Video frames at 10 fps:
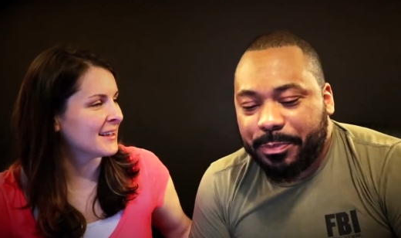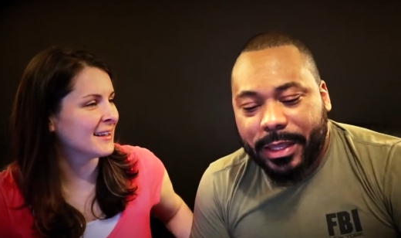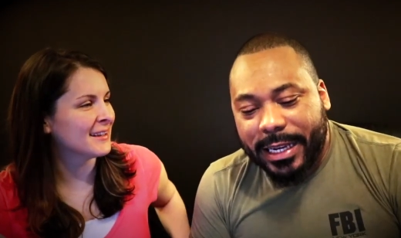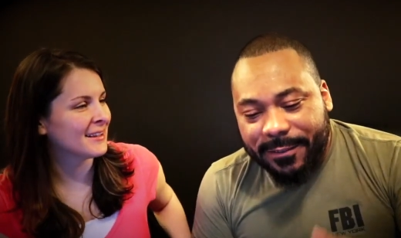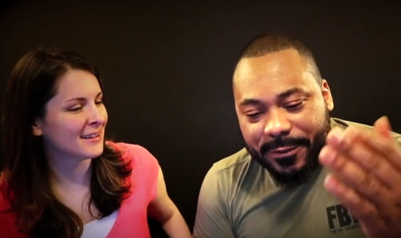
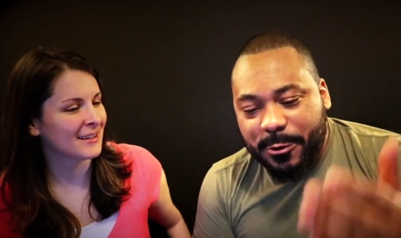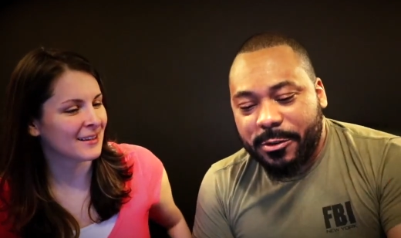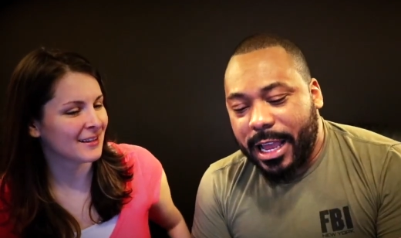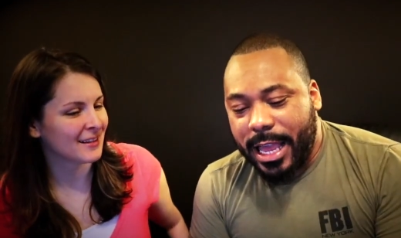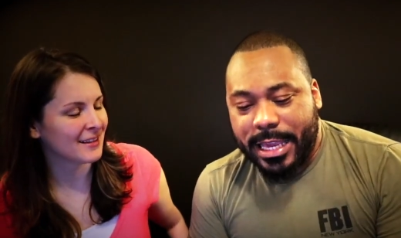Speaker 1: And if you
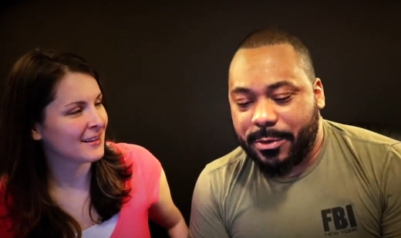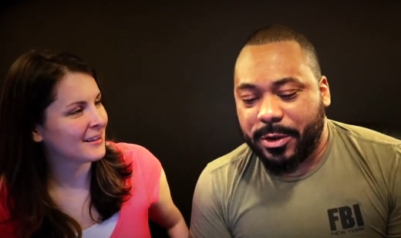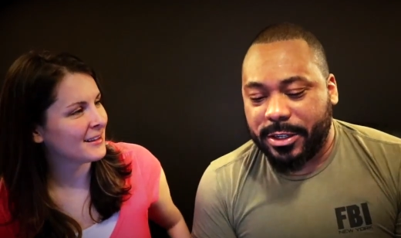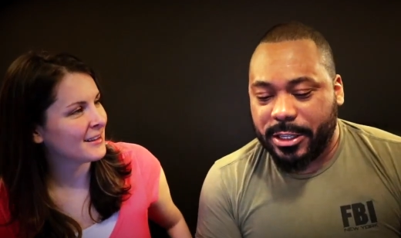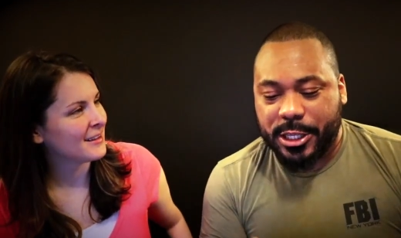it
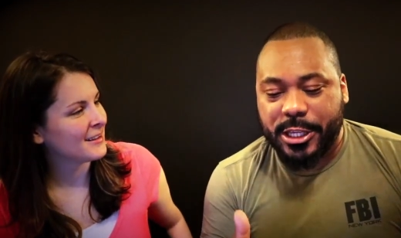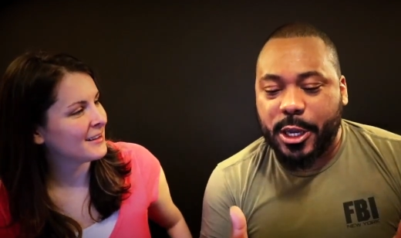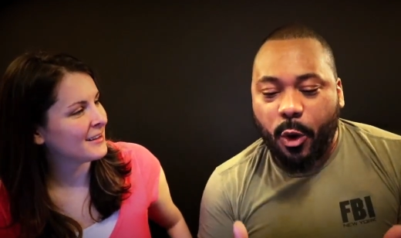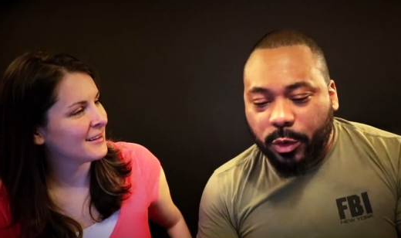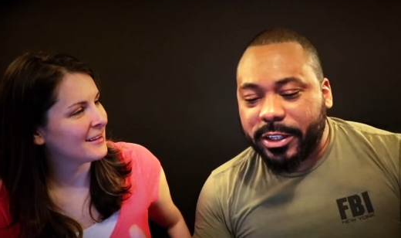would be the
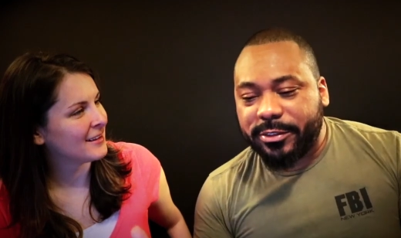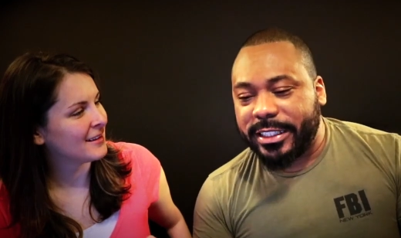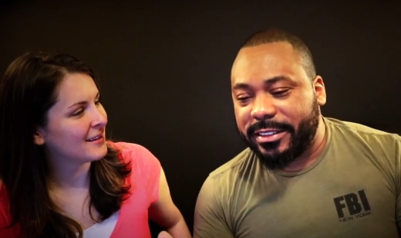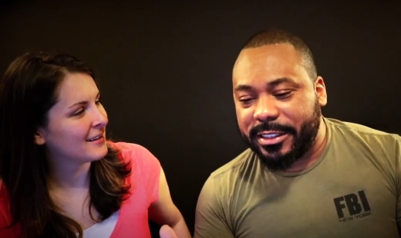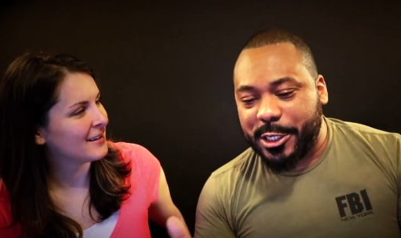only
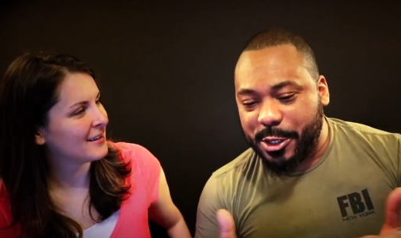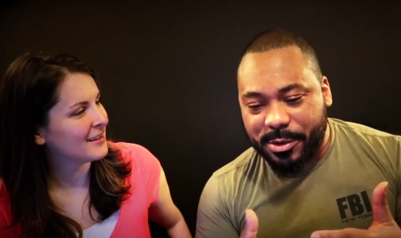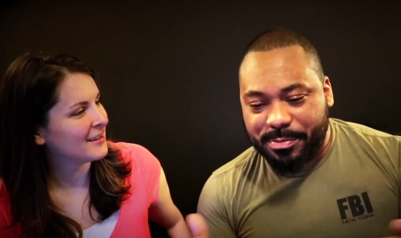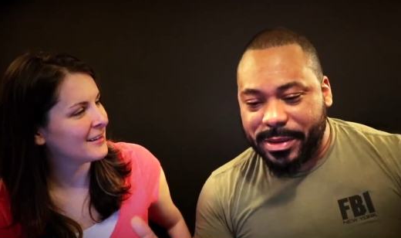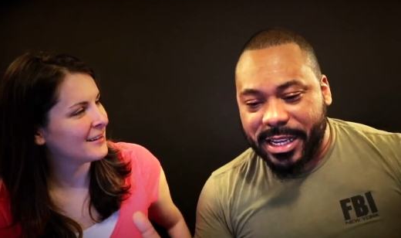reason you
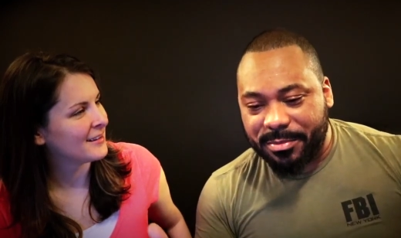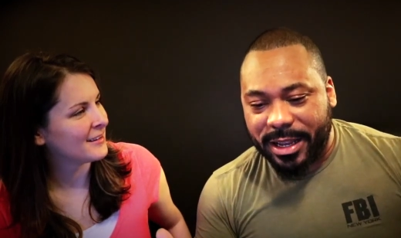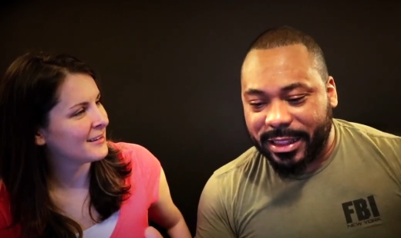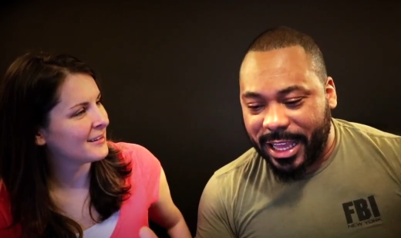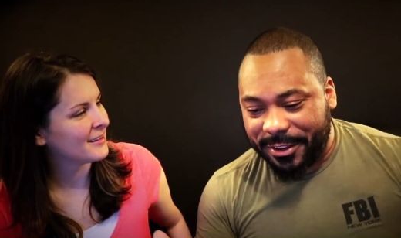would be in my
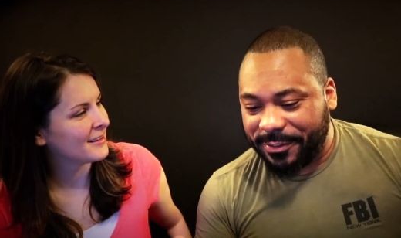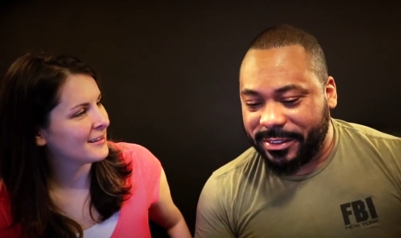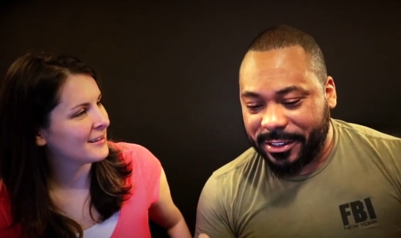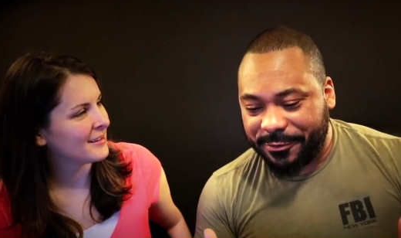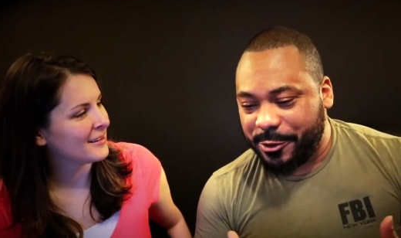life is
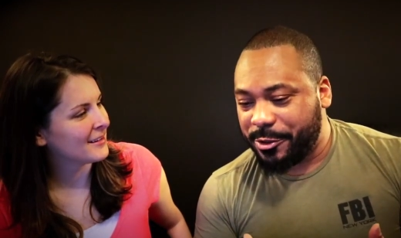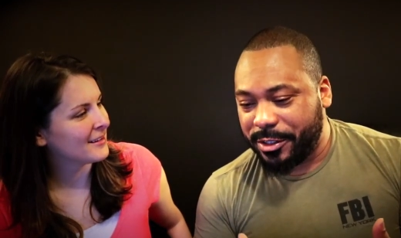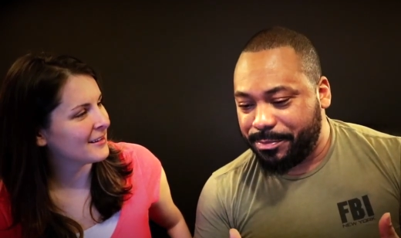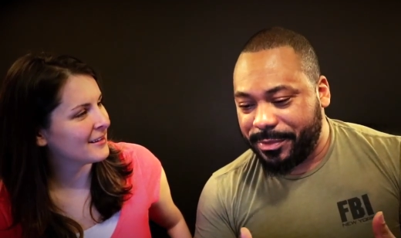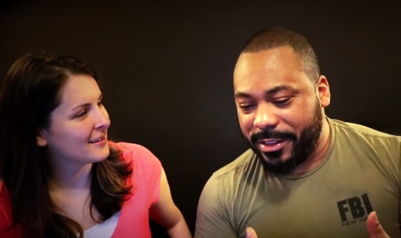if you could
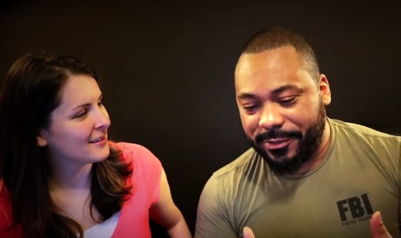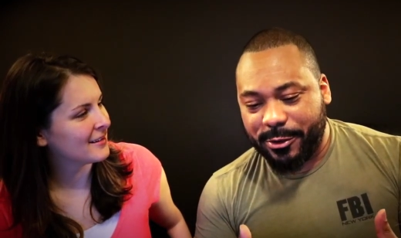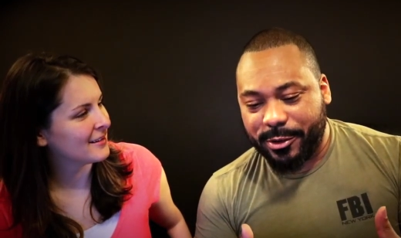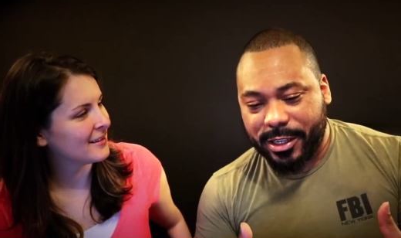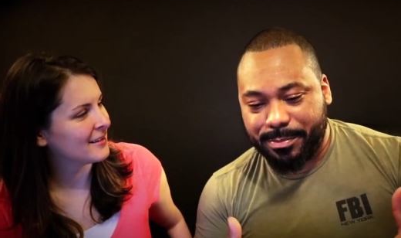if you
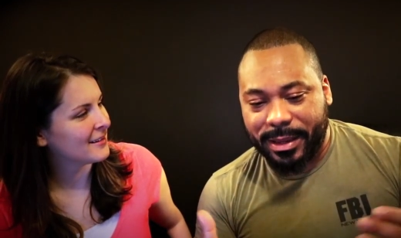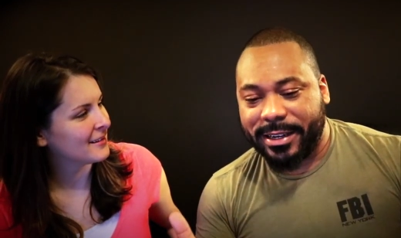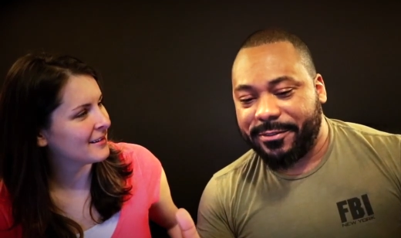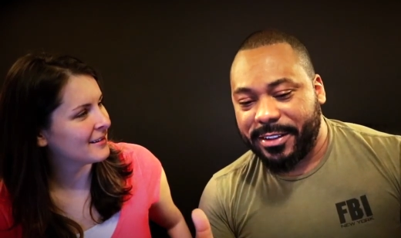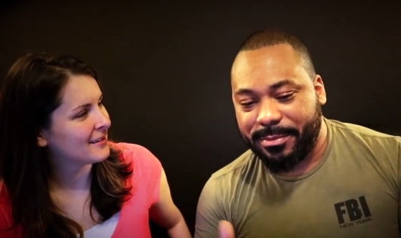could
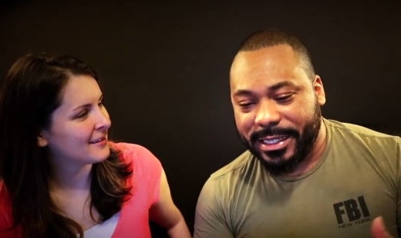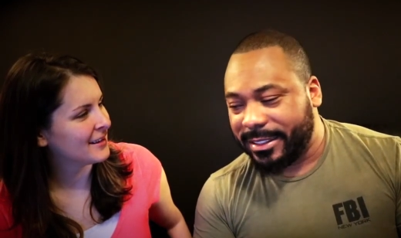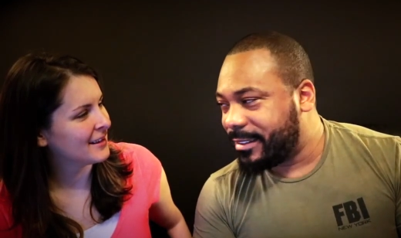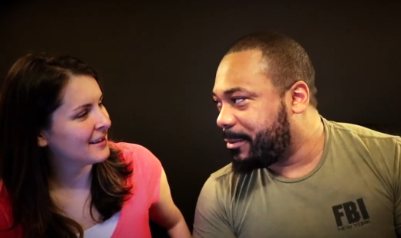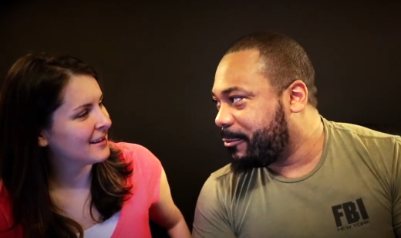benefit me in
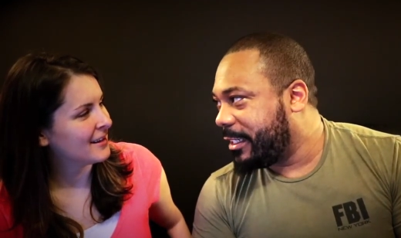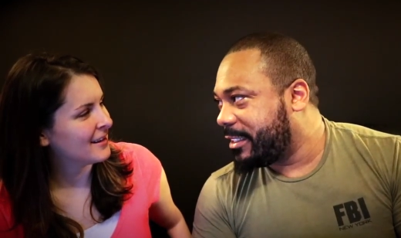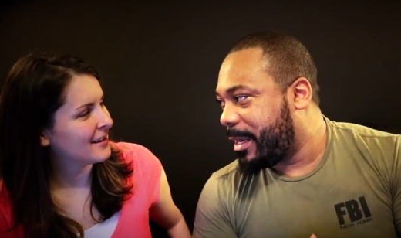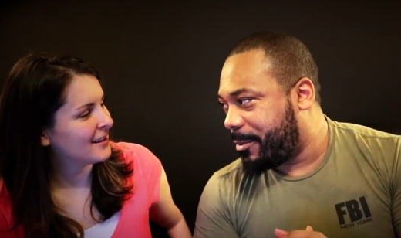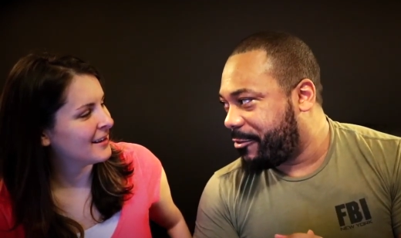some way
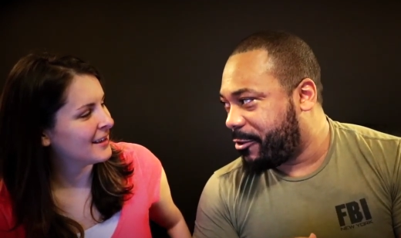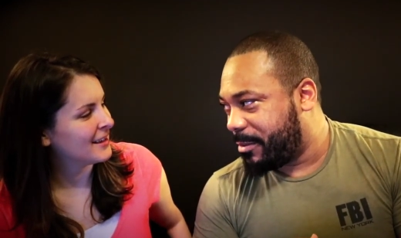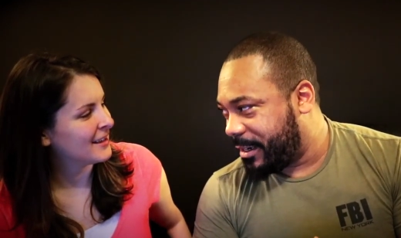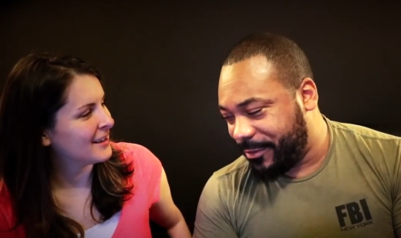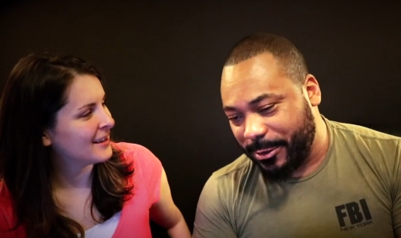shape or form. And
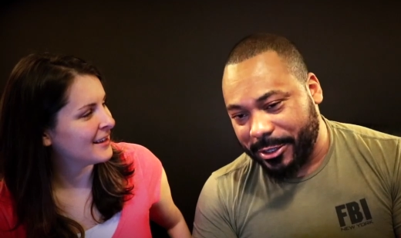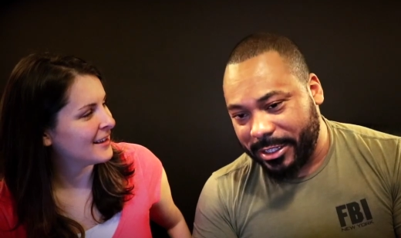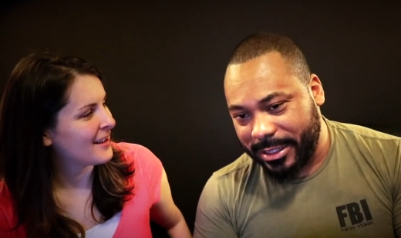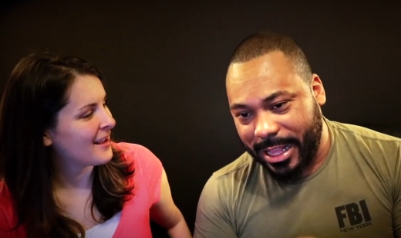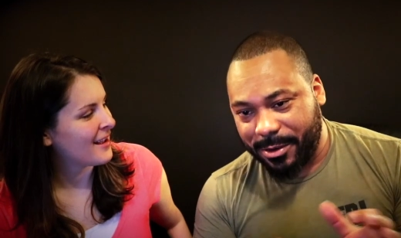if you
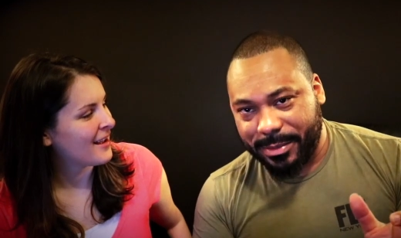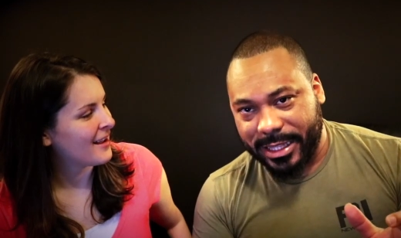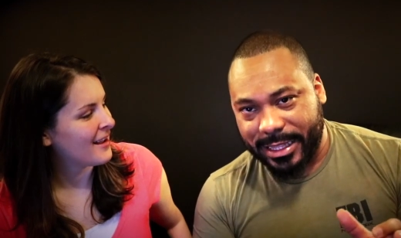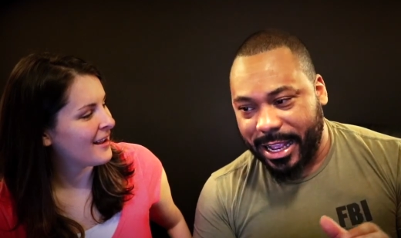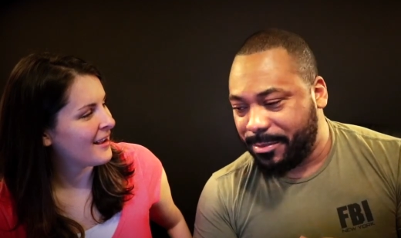couldn't that'd be
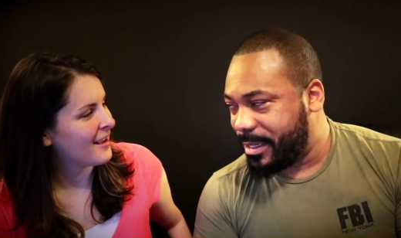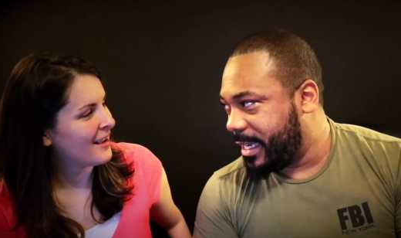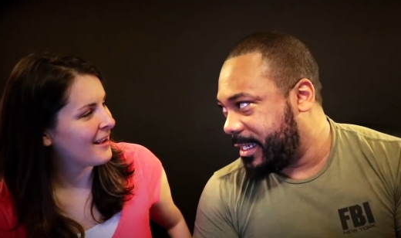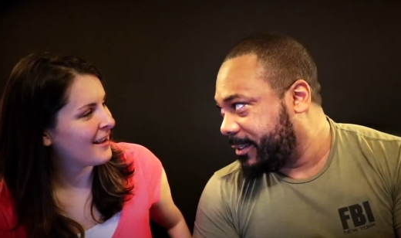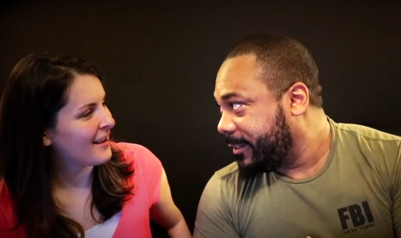that'd be it.